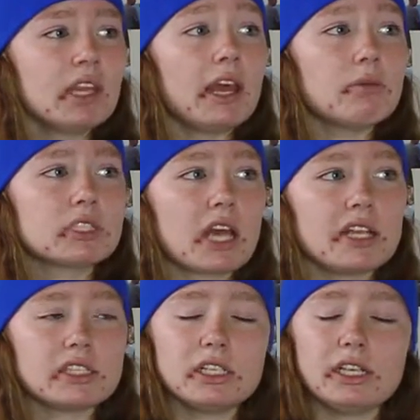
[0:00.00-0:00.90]
It was
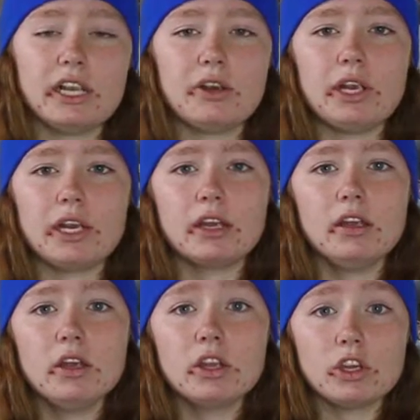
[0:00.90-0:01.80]
constantly hearing,
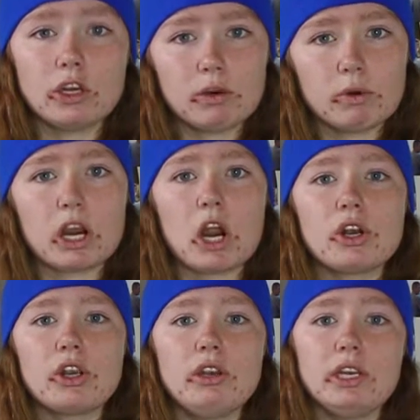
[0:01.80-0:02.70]
you need to work
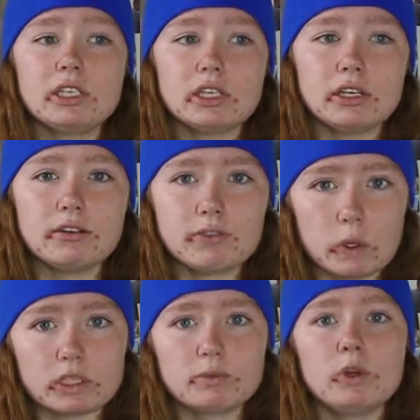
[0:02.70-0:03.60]
harder, you need to
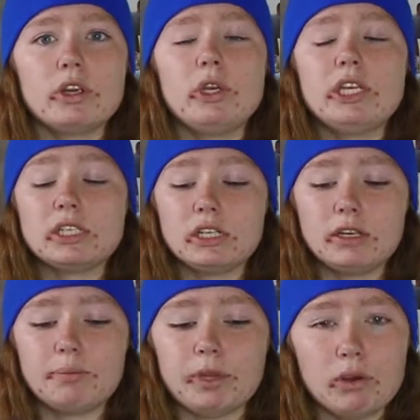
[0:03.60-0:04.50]
focus more, you need
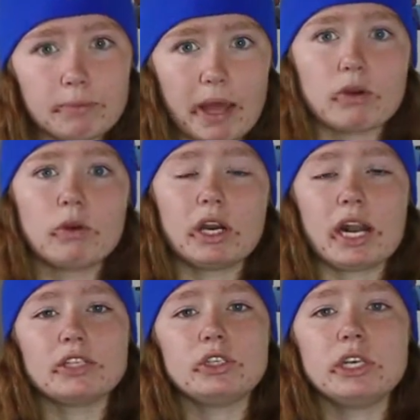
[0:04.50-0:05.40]
to be better
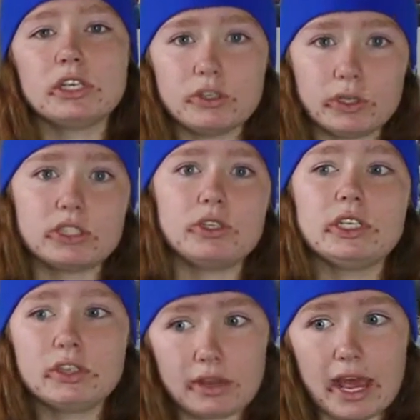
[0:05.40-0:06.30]
organized, you need to do this, you
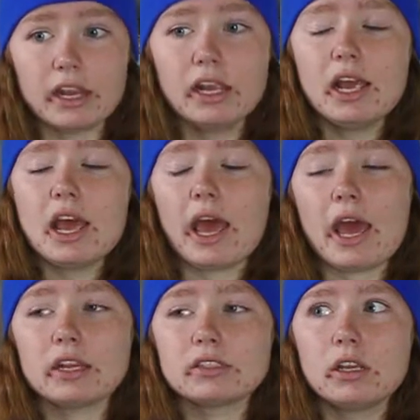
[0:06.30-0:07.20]
need to do that.
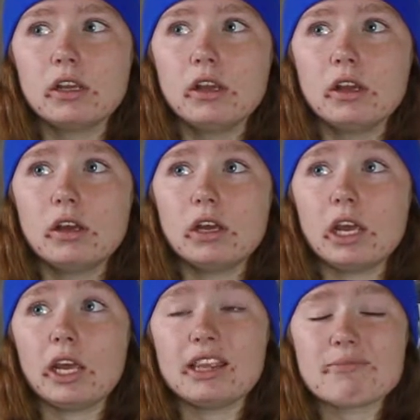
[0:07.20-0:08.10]
And
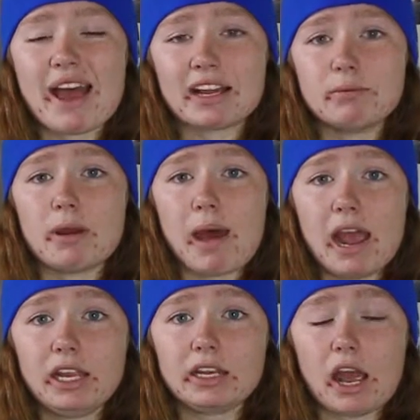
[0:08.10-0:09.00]
in the back of my
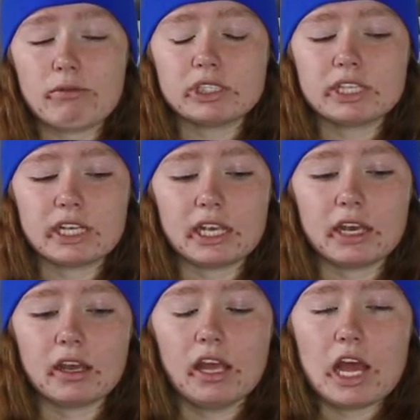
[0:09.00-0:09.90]
mind, I was
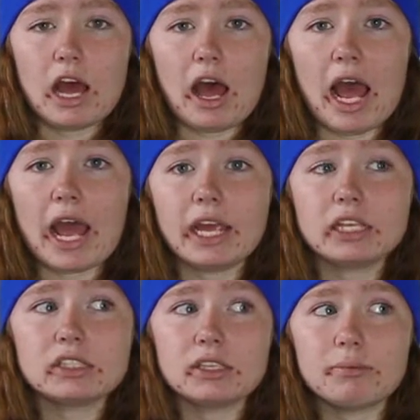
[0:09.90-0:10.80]
thinking, I
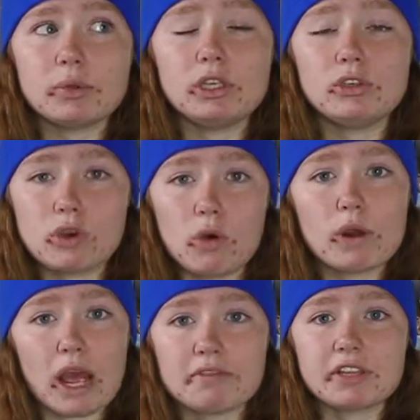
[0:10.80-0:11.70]
simply don't
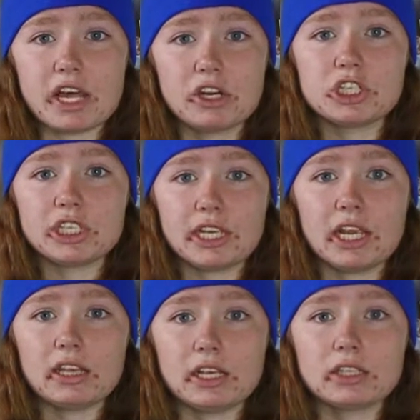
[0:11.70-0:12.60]
have the energy to
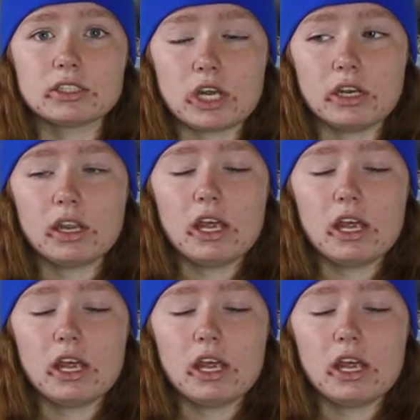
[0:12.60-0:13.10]
get things done.